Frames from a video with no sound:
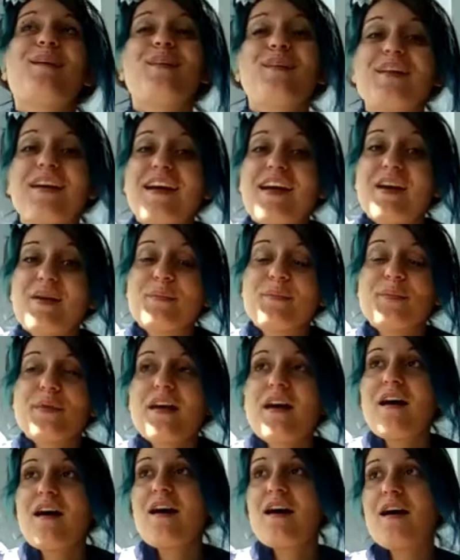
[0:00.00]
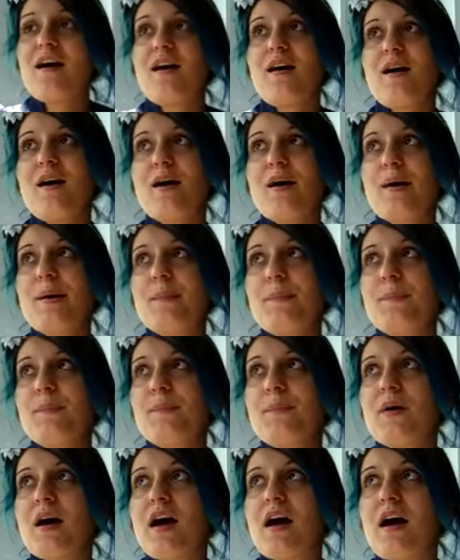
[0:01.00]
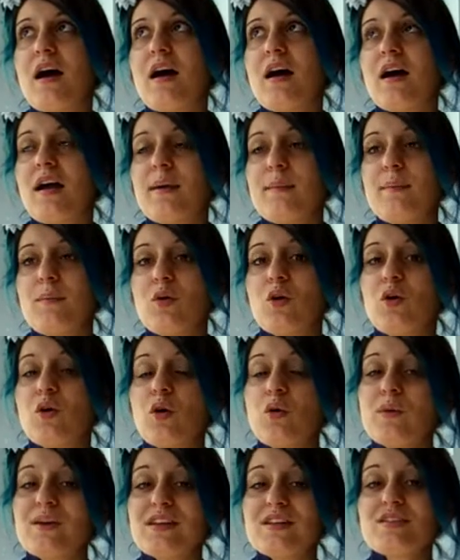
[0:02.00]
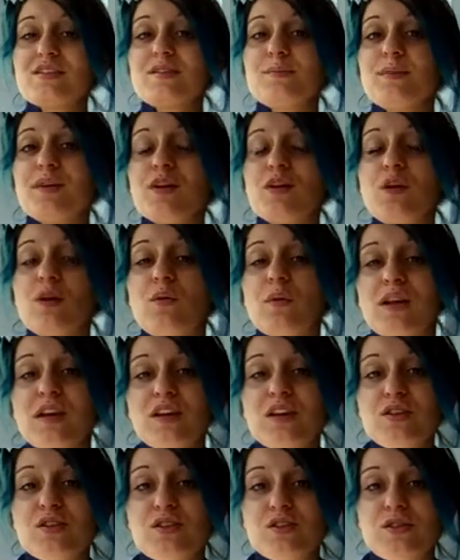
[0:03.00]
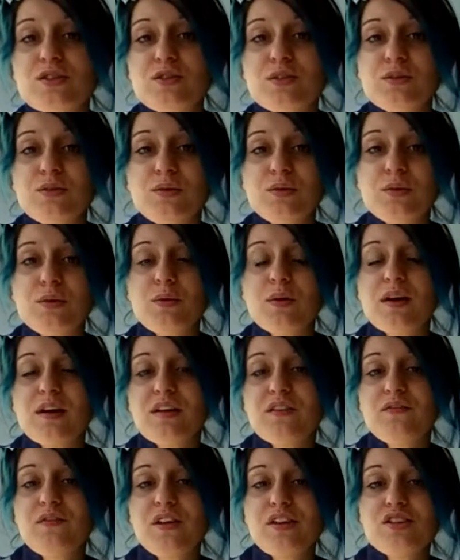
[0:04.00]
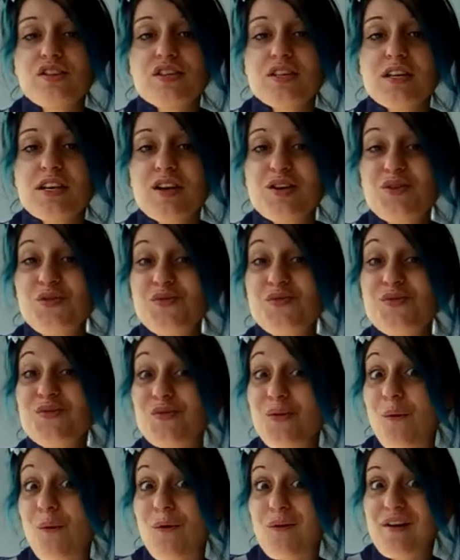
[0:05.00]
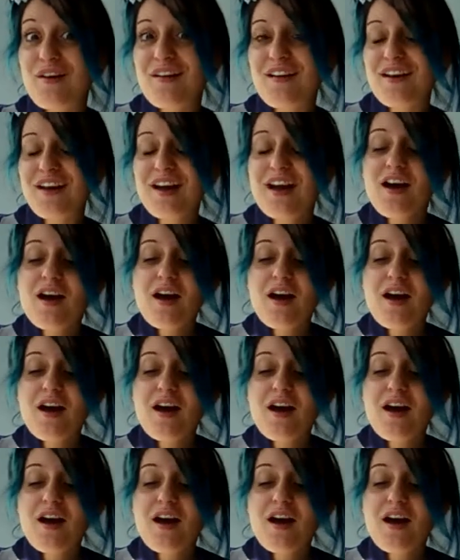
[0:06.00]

Okay. I'm going to be going to a convention in New York.